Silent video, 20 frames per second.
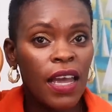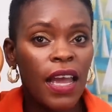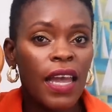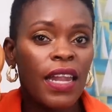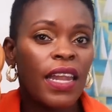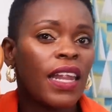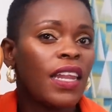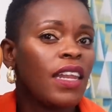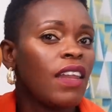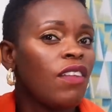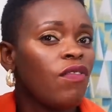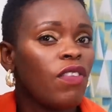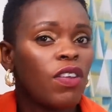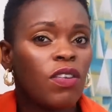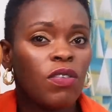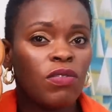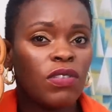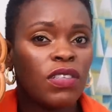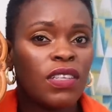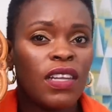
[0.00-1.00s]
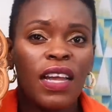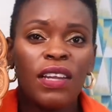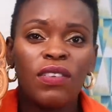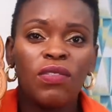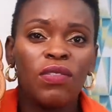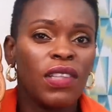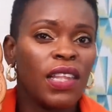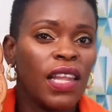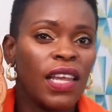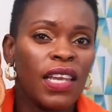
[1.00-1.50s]
and I never use it. I
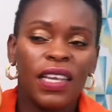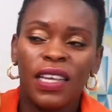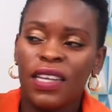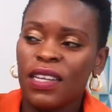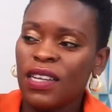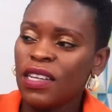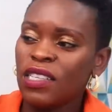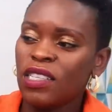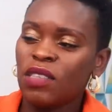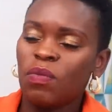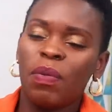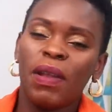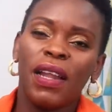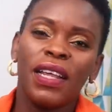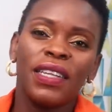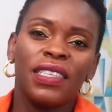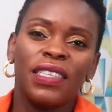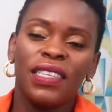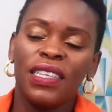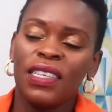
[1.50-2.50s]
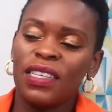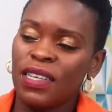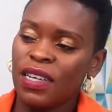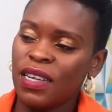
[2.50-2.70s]
don't like it. It's plastic.